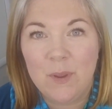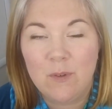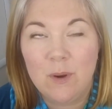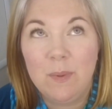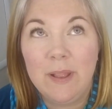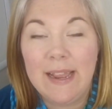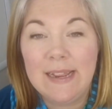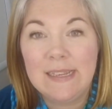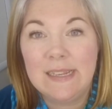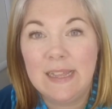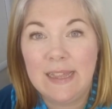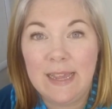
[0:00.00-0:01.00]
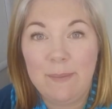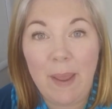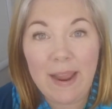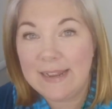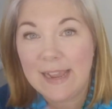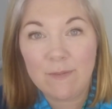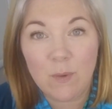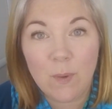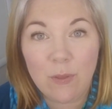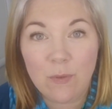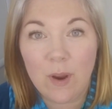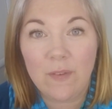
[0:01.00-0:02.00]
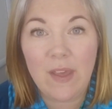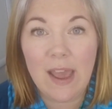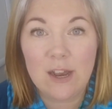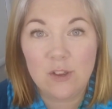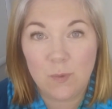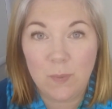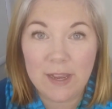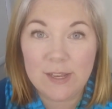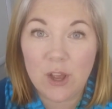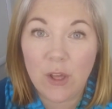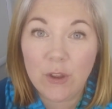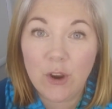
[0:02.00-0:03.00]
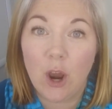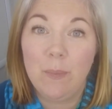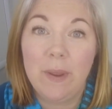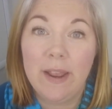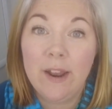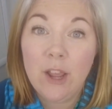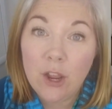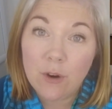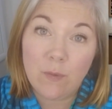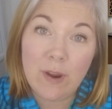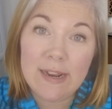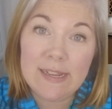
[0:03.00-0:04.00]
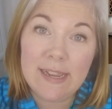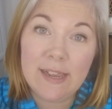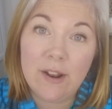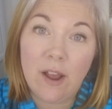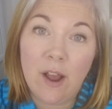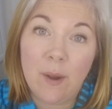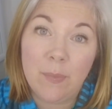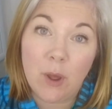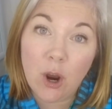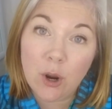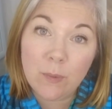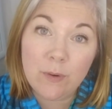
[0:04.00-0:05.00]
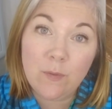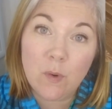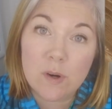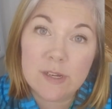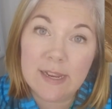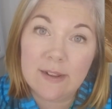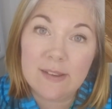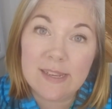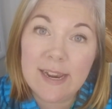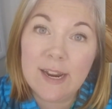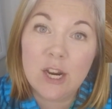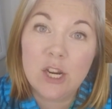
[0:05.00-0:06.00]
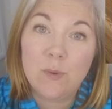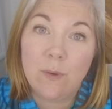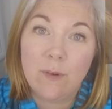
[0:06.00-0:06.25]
replaced the paint everywhere throughout the house, replaced all the carpet, redid the hardwood floors downstairs.